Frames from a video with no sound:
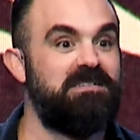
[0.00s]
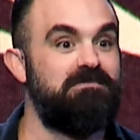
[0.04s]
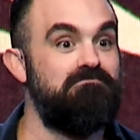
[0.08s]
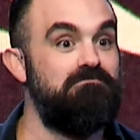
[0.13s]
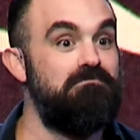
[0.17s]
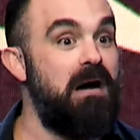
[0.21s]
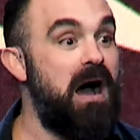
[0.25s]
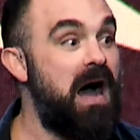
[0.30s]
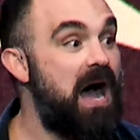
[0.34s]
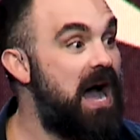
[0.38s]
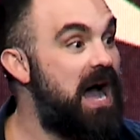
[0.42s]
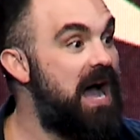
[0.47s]

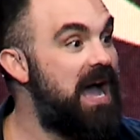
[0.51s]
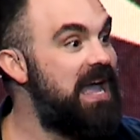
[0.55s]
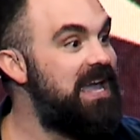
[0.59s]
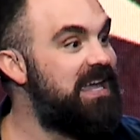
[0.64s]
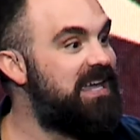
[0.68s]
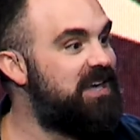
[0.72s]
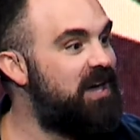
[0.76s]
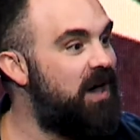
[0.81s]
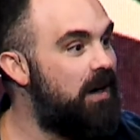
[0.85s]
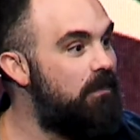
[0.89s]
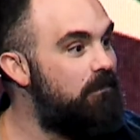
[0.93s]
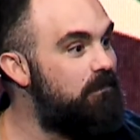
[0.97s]
my
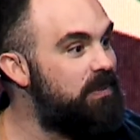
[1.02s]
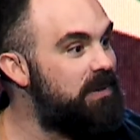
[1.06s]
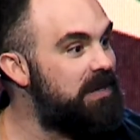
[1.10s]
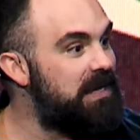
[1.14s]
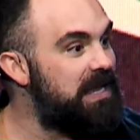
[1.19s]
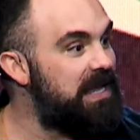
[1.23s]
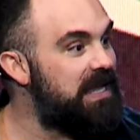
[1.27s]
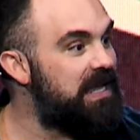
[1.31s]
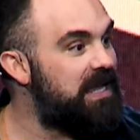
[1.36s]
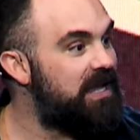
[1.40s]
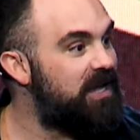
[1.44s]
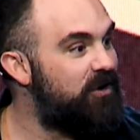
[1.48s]

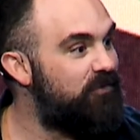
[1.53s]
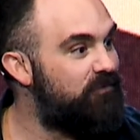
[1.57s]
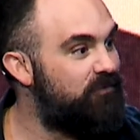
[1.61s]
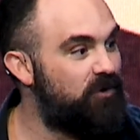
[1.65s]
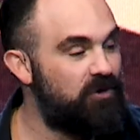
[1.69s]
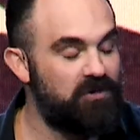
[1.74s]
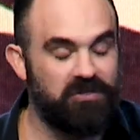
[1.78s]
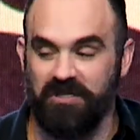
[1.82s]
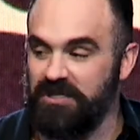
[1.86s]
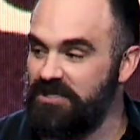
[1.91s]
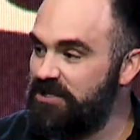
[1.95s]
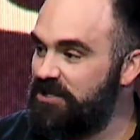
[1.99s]
company
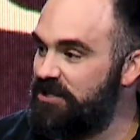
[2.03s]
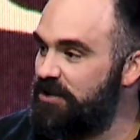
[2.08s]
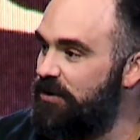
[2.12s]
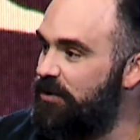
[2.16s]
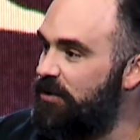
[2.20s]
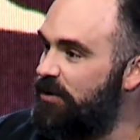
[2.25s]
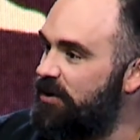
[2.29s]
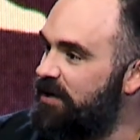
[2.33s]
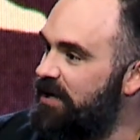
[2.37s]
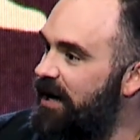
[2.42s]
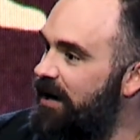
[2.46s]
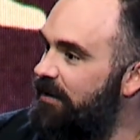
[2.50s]
versus
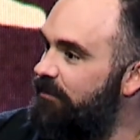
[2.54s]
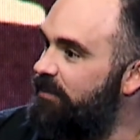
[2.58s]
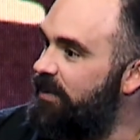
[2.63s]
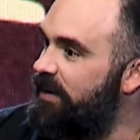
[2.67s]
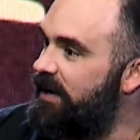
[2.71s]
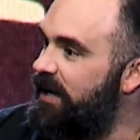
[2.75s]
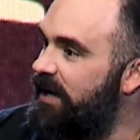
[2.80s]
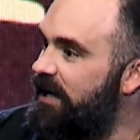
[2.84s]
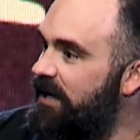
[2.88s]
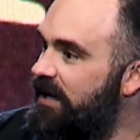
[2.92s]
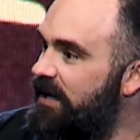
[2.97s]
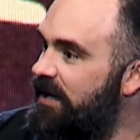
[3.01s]
your
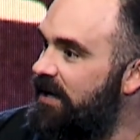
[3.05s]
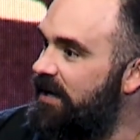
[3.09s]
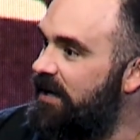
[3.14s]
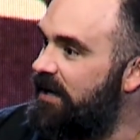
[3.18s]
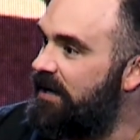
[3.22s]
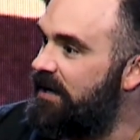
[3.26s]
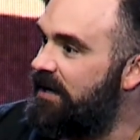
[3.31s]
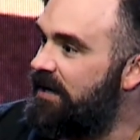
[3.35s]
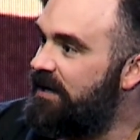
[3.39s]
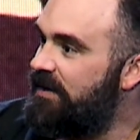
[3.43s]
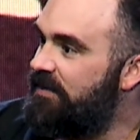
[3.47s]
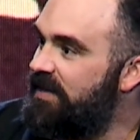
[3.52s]
company.
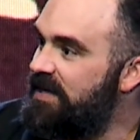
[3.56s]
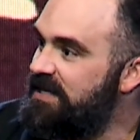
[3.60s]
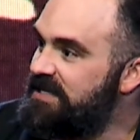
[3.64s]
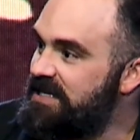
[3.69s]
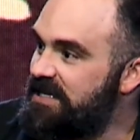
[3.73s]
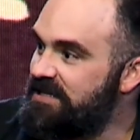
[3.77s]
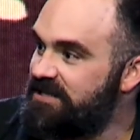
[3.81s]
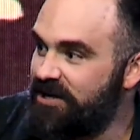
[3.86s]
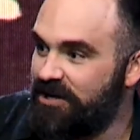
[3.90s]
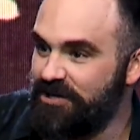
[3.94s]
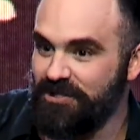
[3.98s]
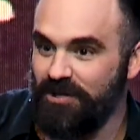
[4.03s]

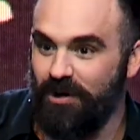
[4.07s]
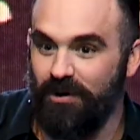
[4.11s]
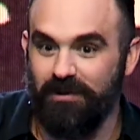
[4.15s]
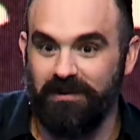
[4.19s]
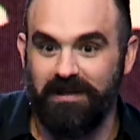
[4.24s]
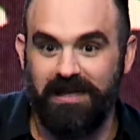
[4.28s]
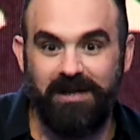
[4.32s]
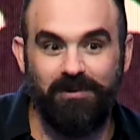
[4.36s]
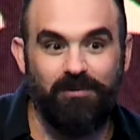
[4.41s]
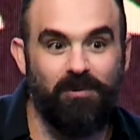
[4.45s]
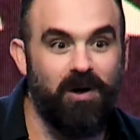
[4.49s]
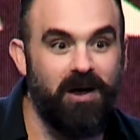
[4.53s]
There's
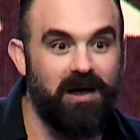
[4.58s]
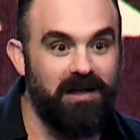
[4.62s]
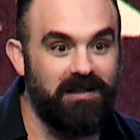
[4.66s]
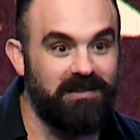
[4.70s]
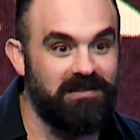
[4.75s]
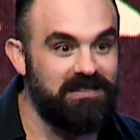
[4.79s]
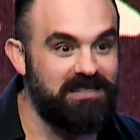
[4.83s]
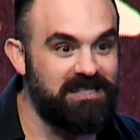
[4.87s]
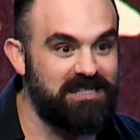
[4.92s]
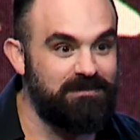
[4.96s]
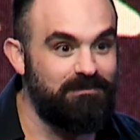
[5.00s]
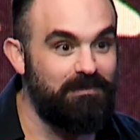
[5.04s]
only
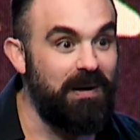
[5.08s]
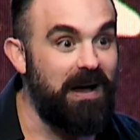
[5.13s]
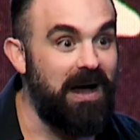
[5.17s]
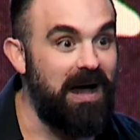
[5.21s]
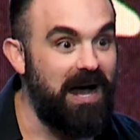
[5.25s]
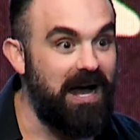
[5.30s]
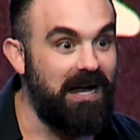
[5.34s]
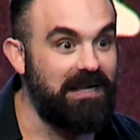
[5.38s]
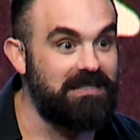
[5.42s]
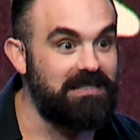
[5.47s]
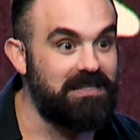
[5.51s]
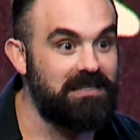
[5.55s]
one
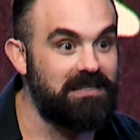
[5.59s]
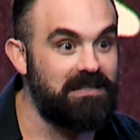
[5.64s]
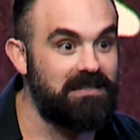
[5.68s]
spot